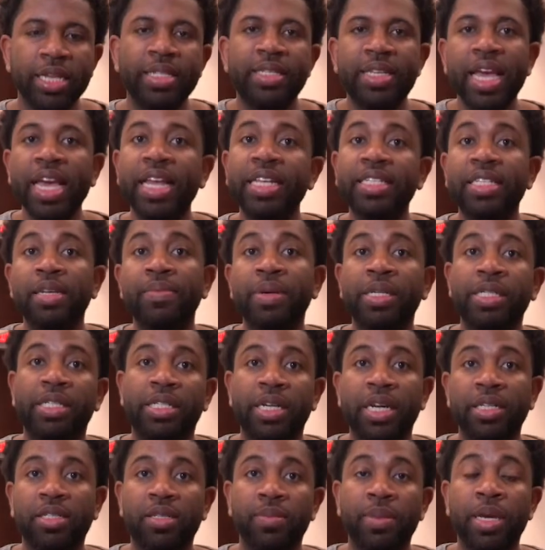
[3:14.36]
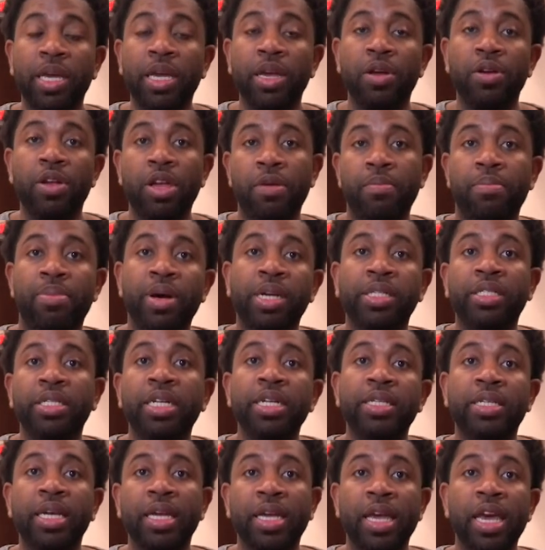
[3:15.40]
It's taken some adjustment in
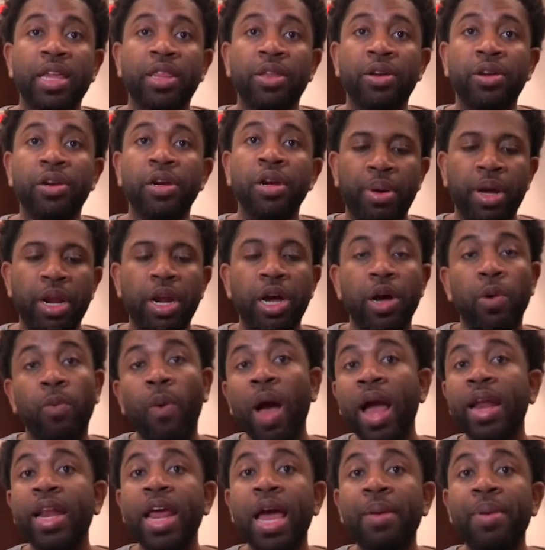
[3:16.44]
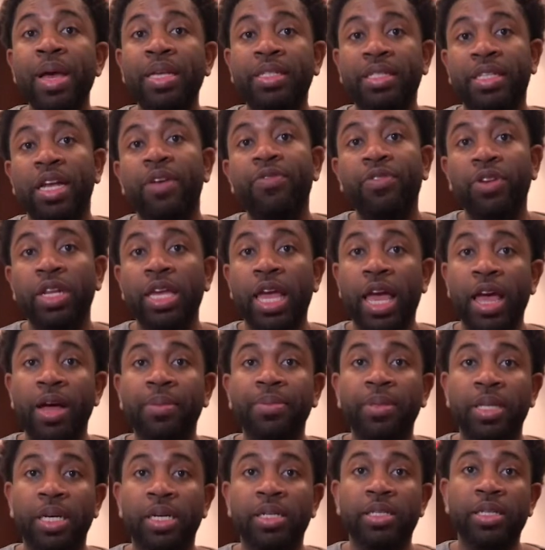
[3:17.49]
budgeting together, but YNAB has definitely
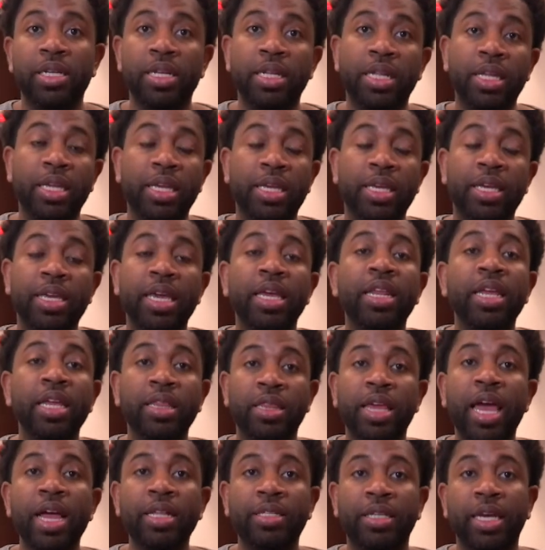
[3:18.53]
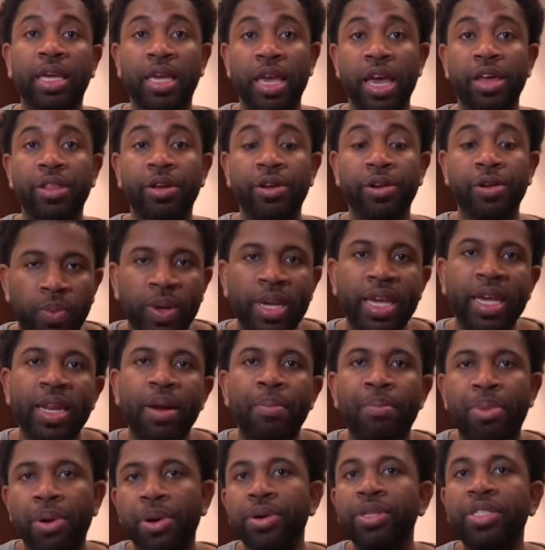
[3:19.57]
helped us in getting that together. We get
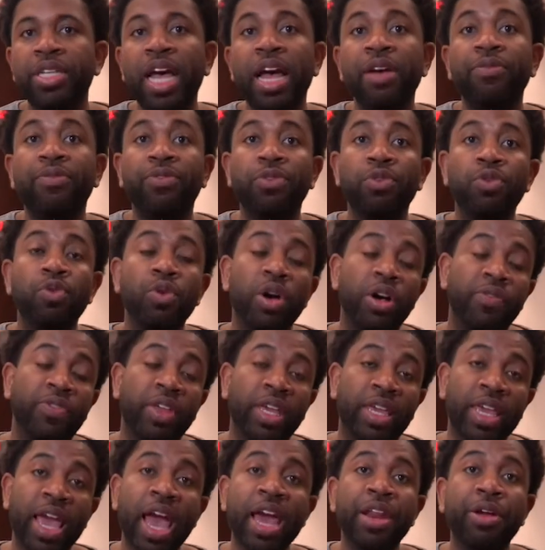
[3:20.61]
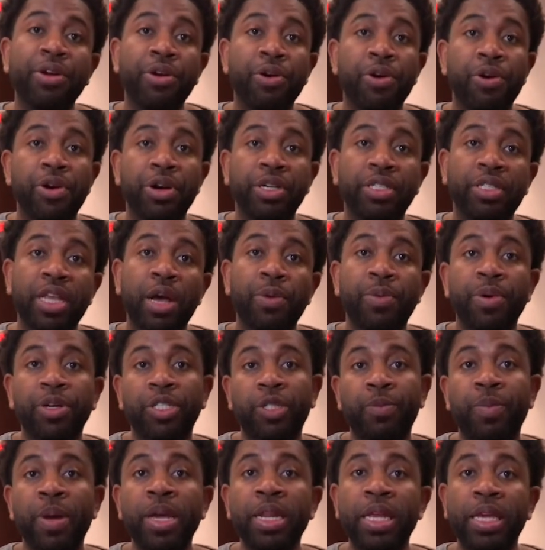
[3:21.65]
a bird's eye view of the categories that we're
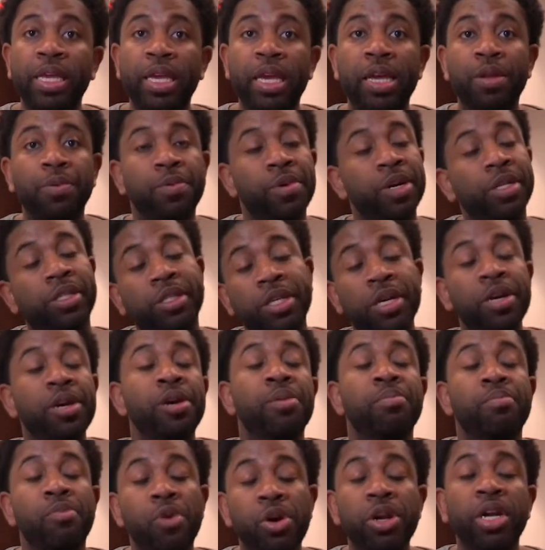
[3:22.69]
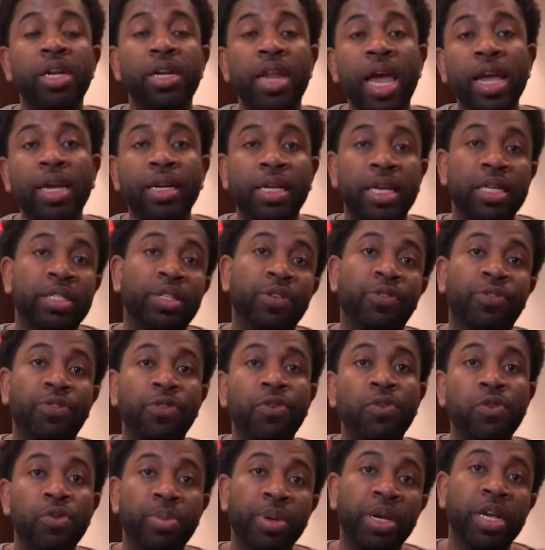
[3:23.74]
spending in, which more than likely is the
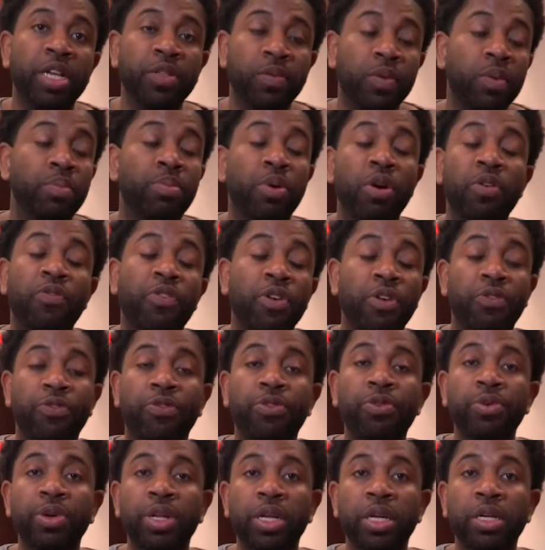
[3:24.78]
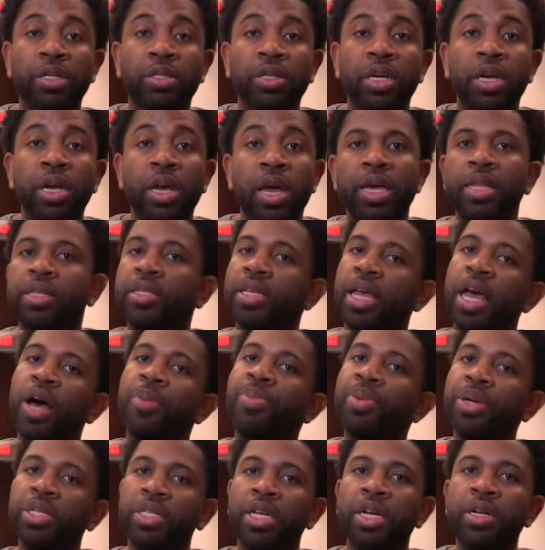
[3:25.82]
food, because we both are foodies, and to
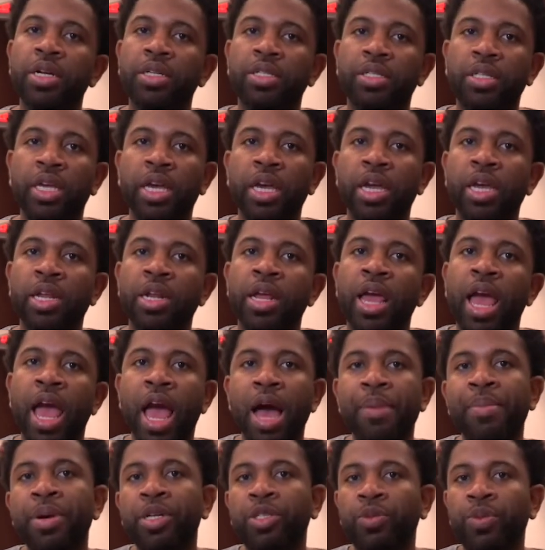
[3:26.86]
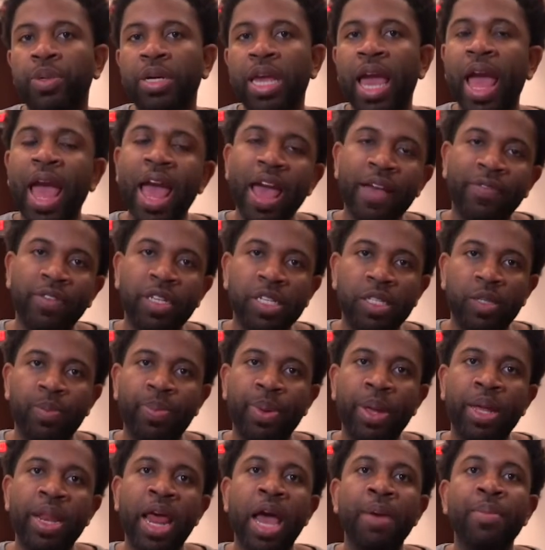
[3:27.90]
help us understand how much we have to
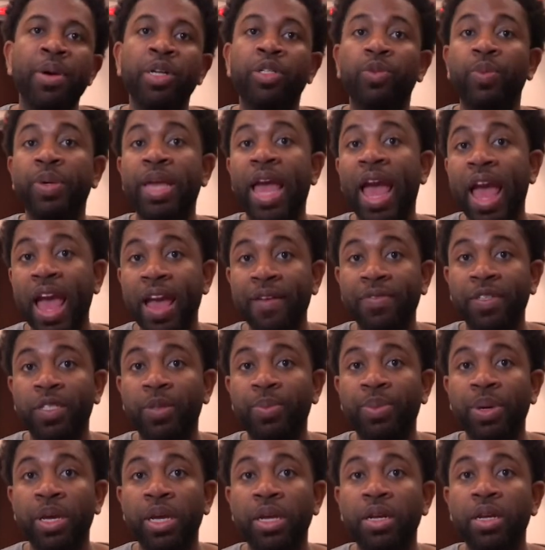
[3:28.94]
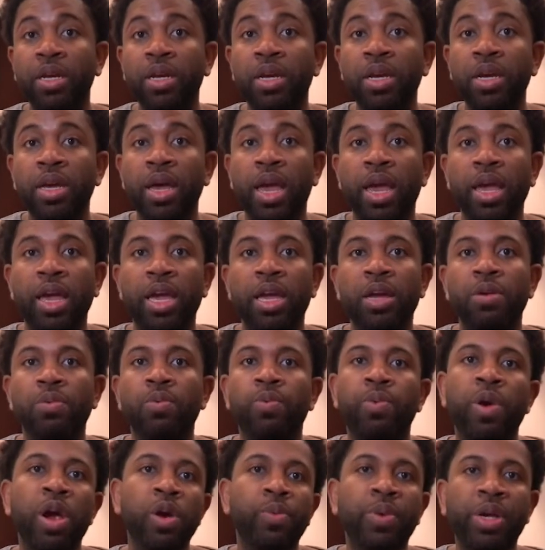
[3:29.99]
spend, how much we have spent, and
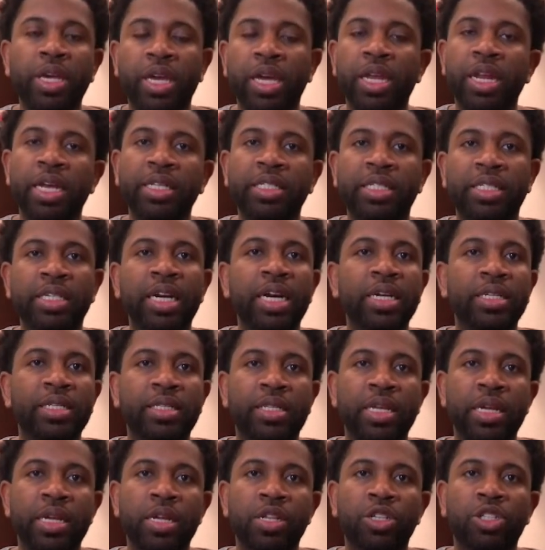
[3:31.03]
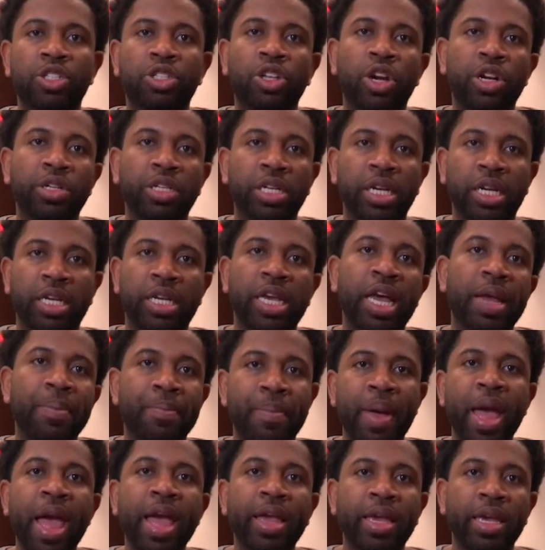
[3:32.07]
where we can adjust and start to cut
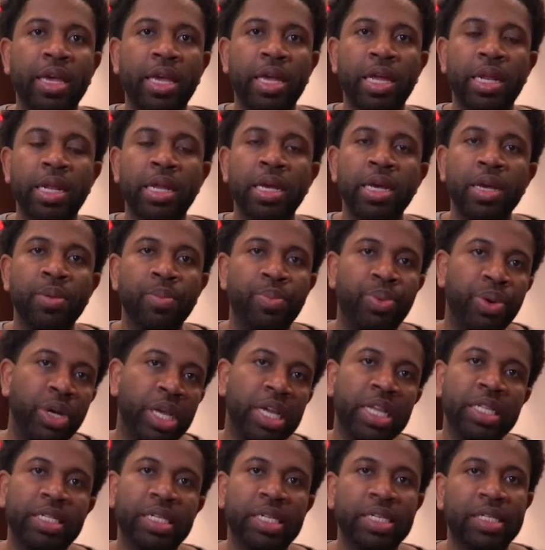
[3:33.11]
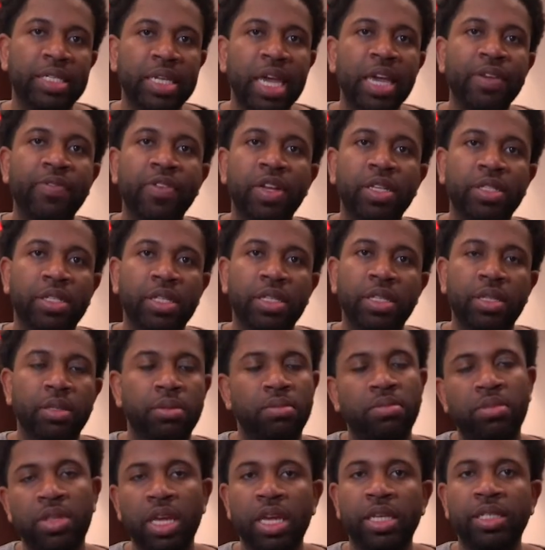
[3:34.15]
back and put into savings
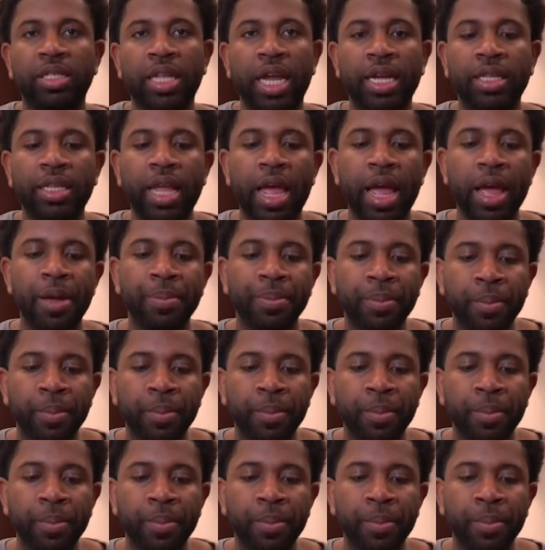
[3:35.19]
and things like that.